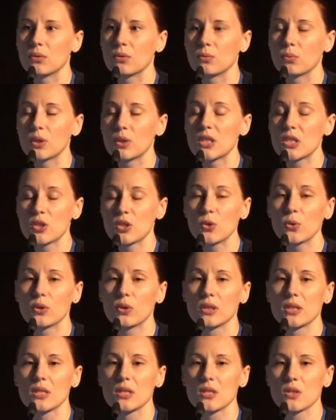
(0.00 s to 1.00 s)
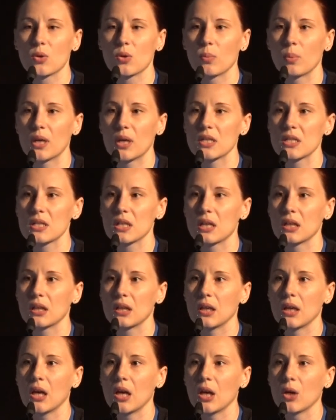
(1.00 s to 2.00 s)
with students. So
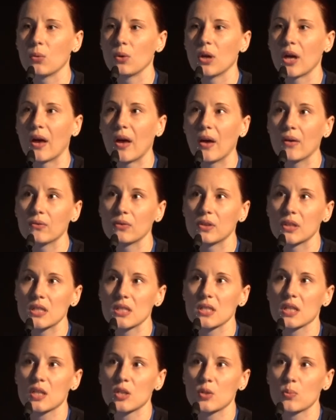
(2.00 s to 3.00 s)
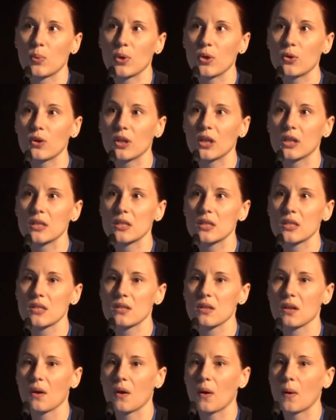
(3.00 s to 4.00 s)
basically, we have this experience
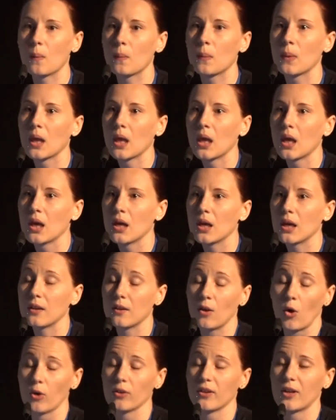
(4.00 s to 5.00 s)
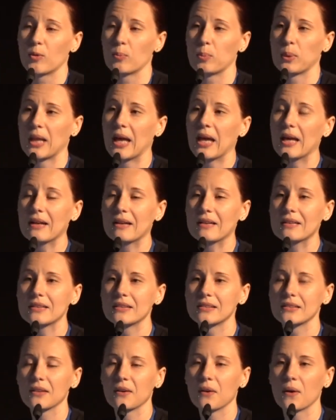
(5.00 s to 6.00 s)
on our planet